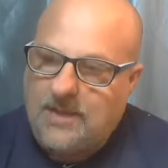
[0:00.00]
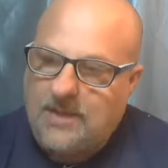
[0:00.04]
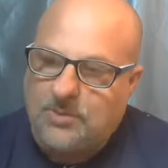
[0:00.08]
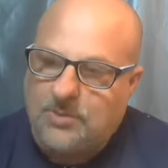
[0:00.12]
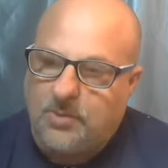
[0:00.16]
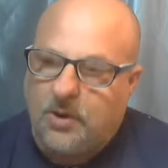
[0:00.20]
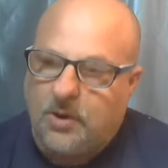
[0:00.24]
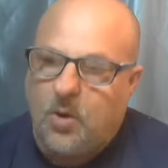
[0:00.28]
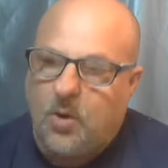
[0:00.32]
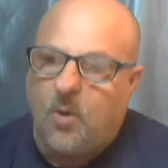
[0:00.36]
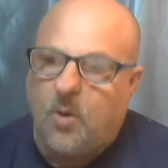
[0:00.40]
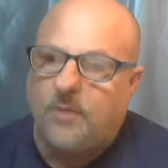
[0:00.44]

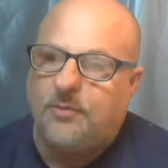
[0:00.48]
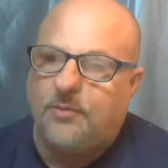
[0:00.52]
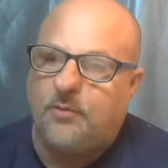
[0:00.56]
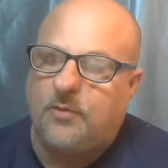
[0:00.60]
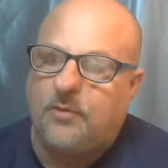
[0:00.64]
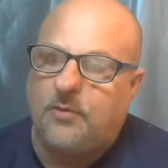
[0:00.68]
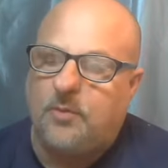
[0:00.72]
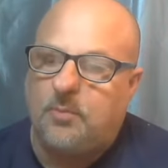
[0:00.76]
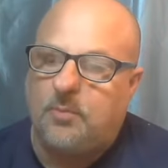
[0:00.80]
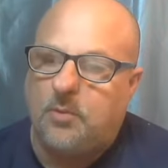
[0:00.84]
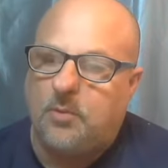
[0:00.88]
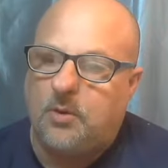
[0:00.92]
we're going through
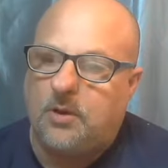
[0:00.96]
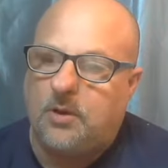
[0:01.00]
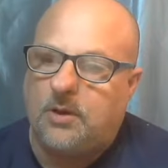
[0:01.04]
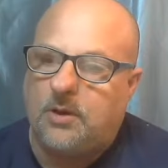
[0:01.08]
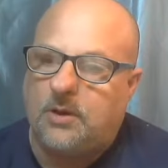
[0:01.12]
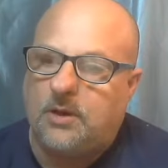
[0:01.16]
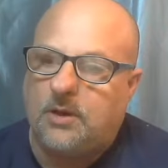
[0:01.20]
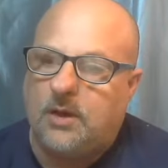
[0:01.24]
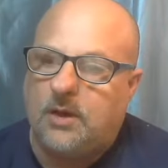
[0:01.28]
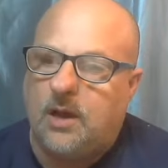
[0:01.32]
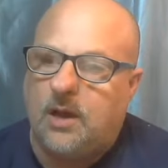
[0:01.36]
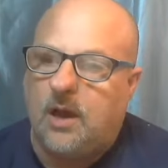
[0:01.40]
the book,
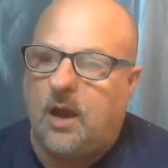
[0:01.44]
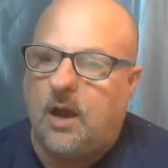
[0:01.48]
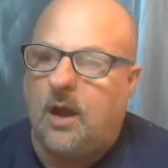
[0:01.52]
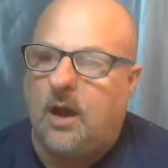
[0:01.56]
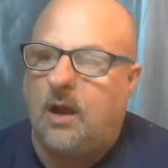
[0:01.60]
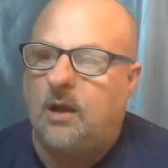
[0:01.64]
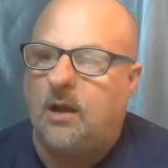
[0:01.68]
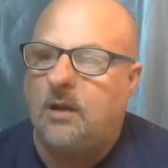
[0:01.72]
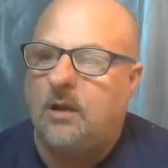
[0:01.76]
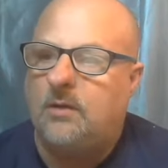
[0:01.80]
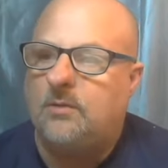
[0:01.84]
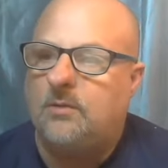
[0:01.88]

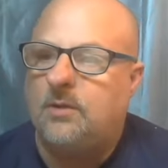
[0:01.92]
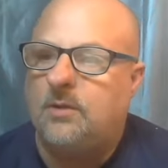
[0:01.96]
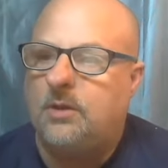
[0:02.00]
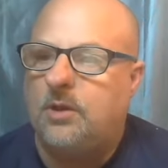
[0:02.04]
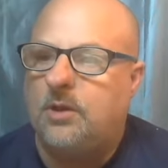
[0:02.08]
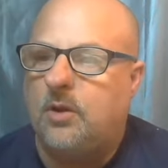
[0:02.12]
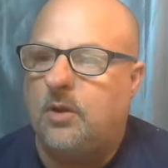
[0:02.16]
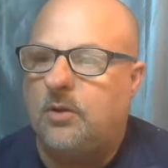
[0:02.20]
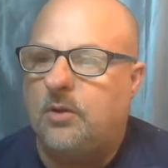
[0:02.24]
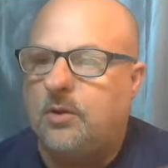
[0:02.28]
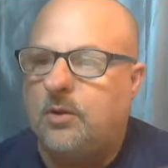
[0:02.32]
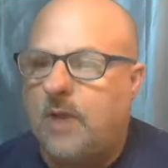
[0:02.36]
uh,
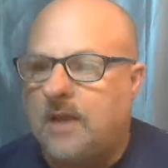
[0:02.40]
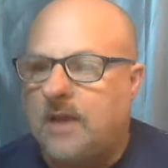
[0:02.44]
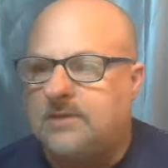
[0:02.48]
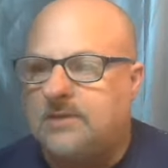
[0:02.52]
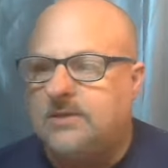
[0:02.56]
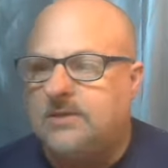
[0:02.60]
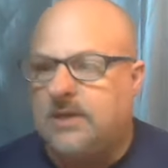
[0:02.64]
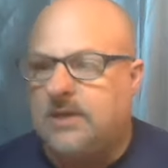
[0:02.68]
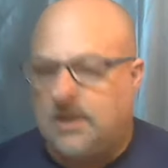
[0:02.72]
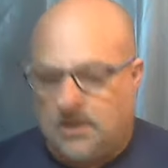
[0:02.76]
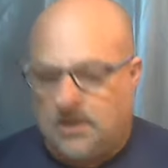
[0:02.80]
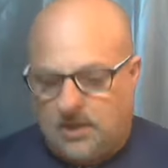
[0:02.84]
you know, you guys
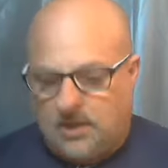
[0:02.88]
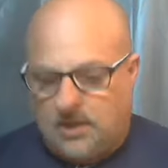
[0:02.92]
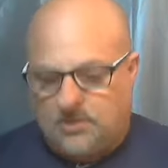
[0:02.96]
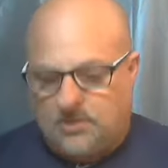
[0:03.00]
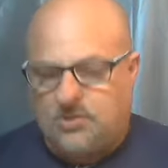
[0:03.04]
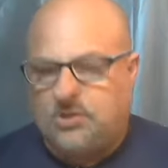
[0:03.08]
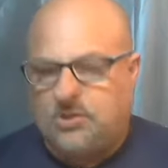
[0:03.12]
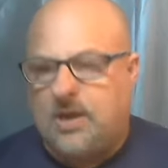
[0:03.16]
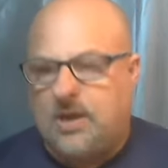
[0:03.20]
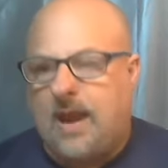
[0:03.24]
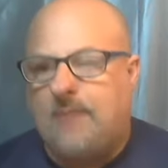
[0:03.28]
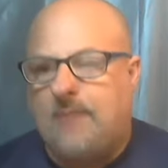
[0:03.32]
did a, a
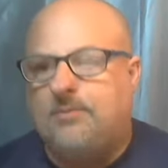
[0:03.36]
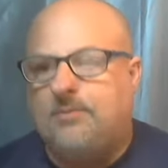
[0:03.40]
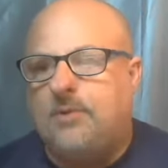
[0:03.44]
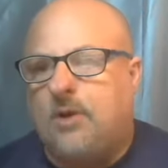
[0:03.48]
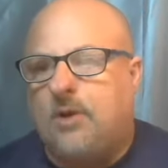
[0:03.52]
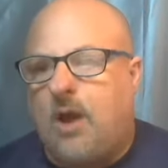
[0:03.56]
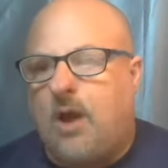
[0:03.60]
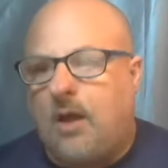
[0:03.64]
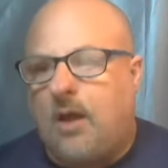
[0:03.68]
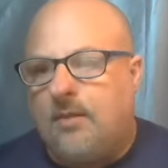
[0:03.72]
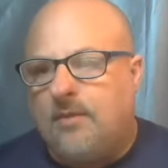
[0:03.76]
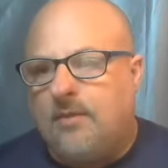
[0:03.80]

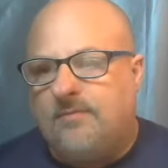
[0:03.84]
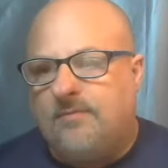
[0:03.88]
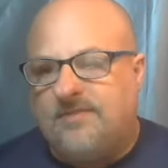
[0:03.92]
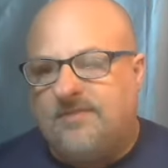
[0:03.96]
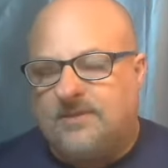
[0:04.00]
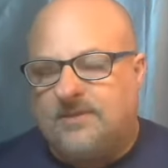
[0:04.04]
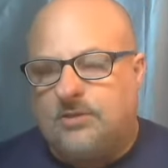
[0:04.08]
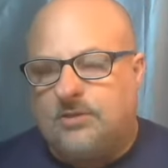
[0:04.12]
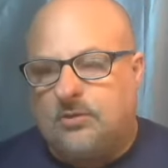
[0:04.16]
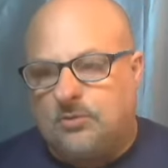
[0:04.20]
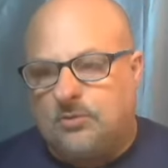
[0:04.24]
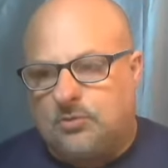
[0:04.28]
chapter on the
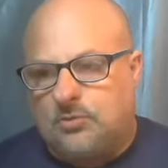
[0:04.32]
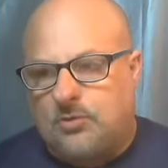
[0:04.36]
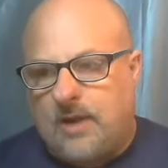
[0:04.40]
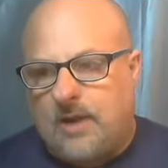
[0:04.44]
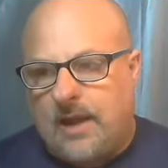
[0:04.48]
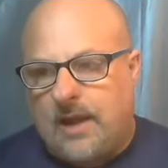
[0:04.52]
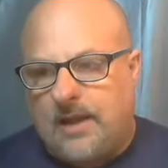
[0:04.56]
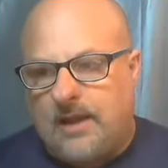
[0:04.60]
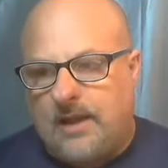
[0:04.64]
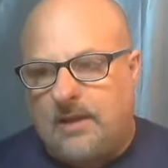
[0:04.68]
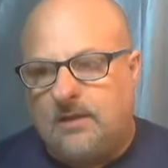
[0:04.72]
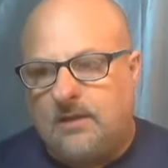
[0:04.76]
physical
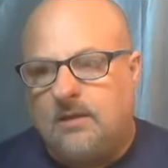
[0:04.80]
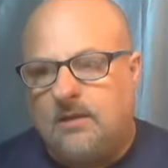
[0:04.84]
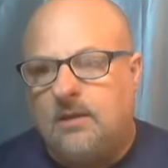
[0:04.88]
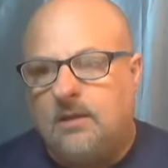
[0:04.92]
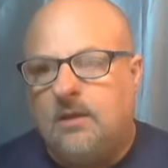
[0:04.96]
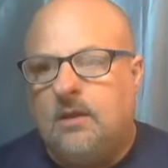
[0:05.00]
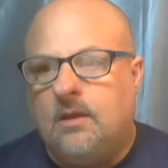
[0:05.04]
training,